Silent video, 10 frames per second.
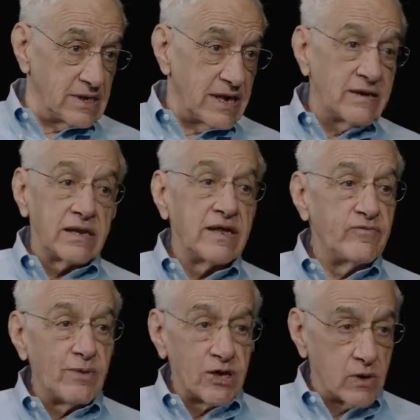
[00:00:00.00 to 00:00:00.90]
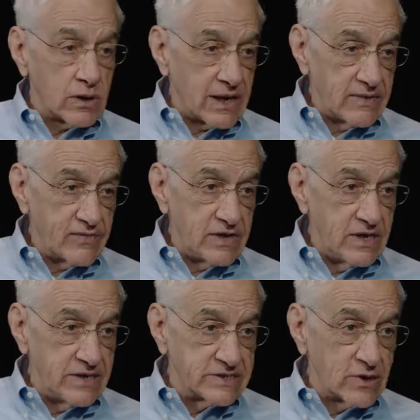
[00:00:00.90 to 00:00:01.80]
I'd lived my whole life in the
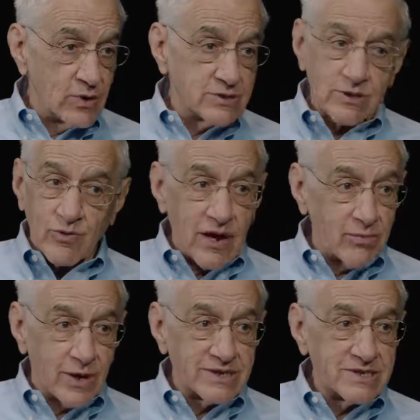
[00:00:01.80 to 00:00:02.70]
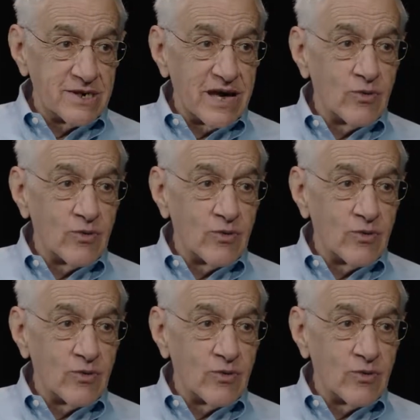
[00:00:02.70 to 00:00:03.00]
East Coast around Boston.